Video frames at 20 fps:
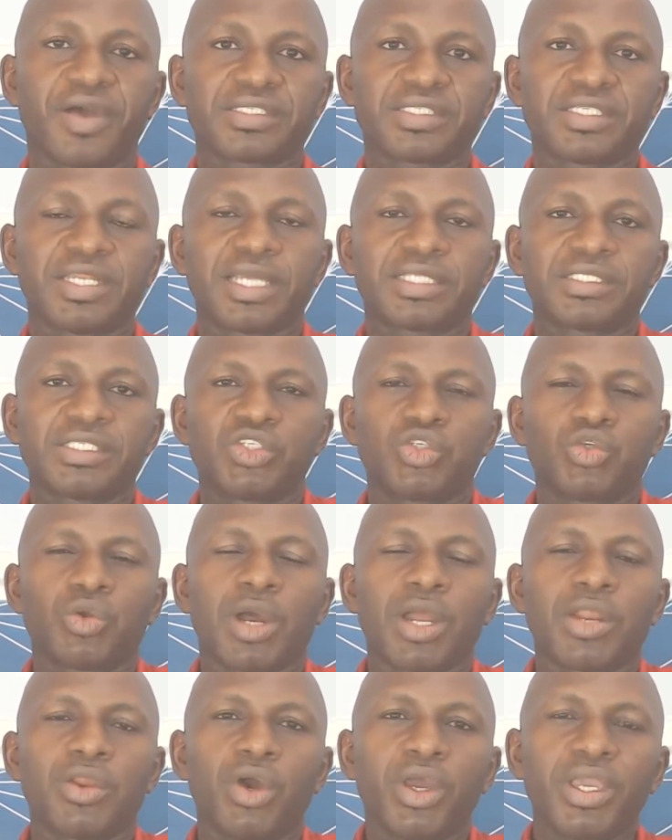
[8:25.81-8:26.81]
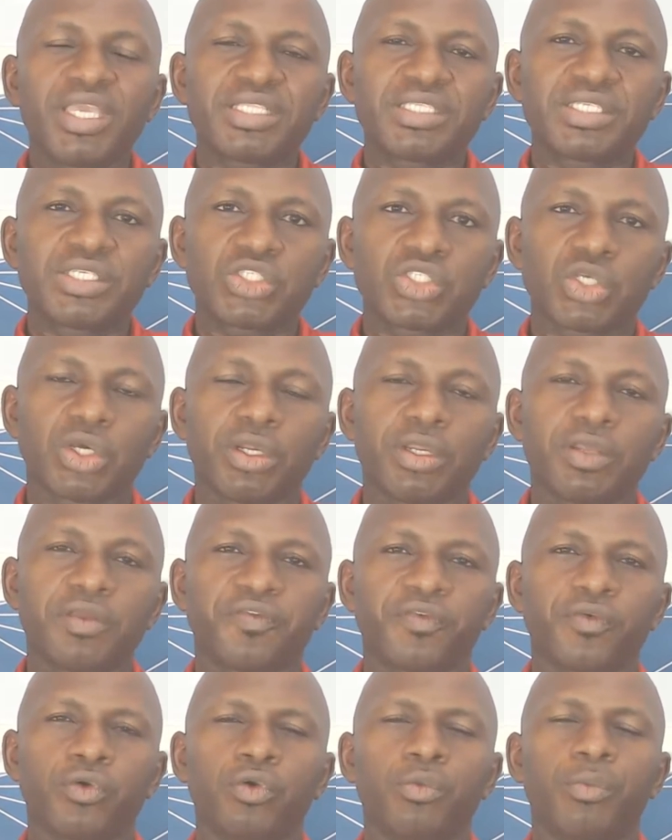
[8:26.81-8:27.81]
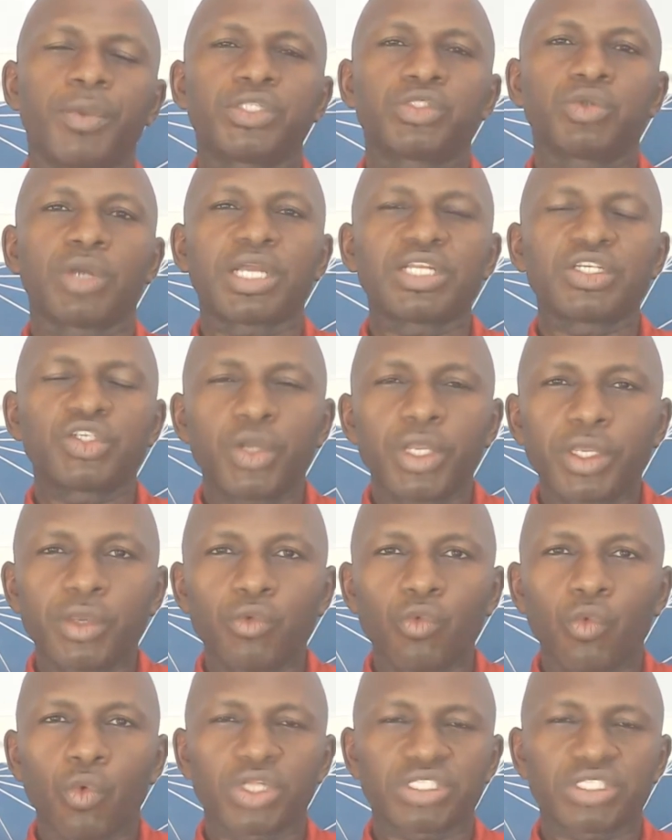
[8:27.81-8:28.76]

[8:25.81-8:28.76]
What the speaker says: that is, you are not eating solid food, but you are drinking water,